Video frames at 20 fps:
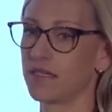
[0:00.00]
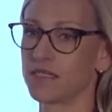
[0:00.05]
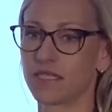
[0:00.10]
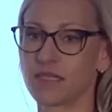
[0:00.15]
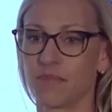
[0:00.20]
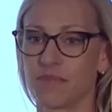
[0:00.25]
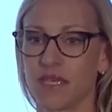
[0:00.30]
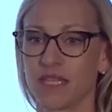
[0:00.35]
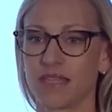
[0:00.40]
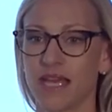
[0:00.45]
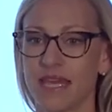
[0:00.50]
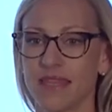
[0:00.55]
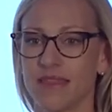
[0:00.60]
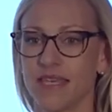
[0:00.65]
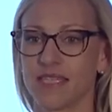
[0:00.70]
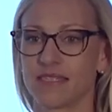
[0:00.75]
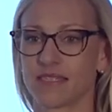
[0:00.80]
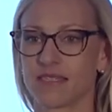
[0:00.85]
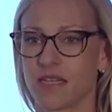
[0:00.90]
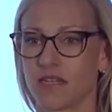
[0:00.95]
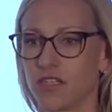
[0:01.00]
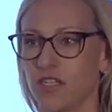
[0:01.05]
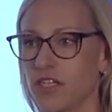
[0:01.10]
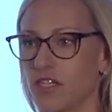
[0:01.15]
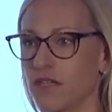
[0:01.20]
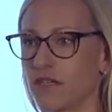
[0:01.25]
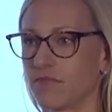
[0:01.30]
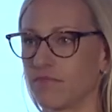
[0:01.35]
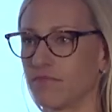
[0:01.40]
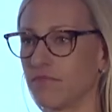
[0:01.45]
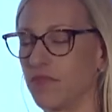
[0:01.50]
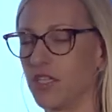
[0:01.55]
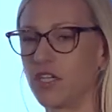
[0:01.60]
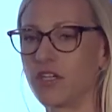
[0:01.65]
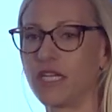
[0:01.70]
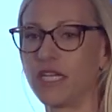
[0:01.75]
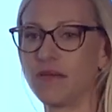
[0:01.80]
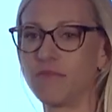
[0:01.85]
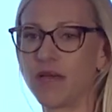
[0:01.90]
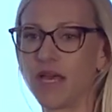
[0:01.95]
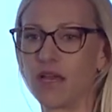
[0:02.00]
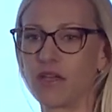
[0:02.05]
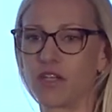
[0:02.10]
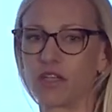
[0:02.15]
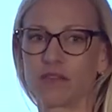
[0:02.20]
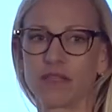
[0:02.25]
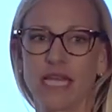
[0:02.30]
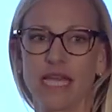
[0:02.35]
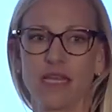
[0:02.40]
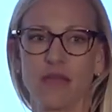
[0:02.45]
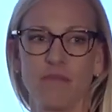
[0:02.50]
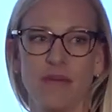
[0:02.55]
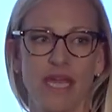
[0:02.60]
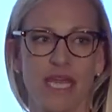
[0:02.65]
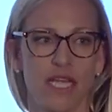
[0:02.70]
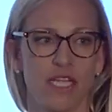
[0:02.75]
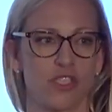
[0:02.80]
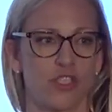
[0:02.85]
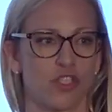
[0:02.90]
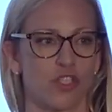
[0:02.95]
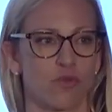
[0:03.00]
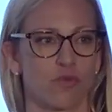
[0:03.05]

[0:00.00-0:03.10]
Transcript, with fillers: something like this on your, your email, your landing page, your